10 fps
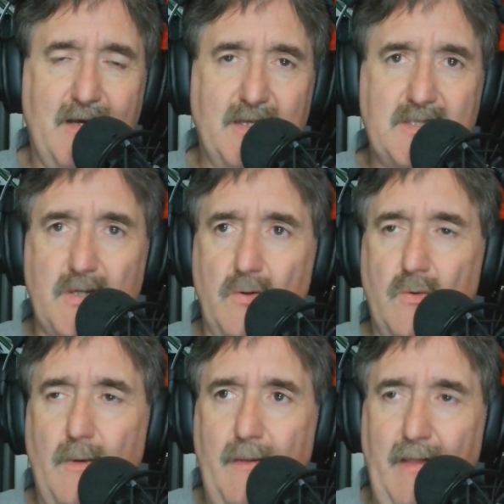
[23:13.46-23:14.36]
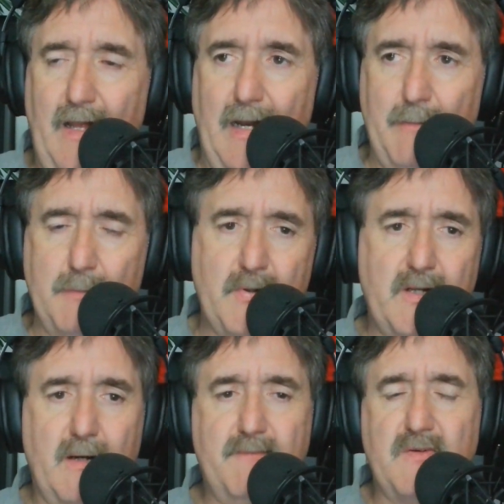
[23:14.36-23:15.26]
So I'm going to put
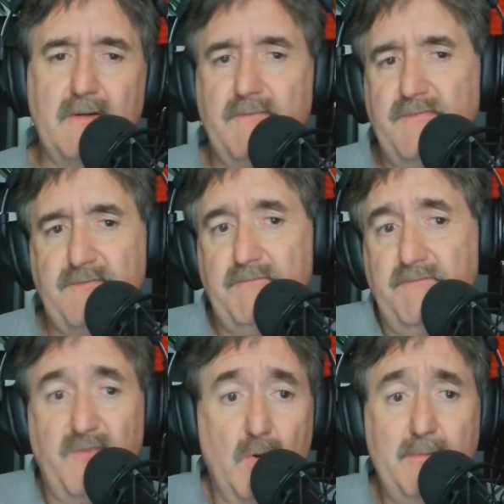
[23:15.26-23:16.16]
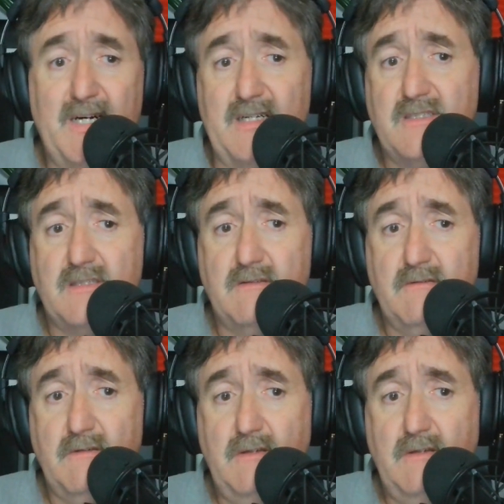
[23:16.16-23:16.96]
it up for $40.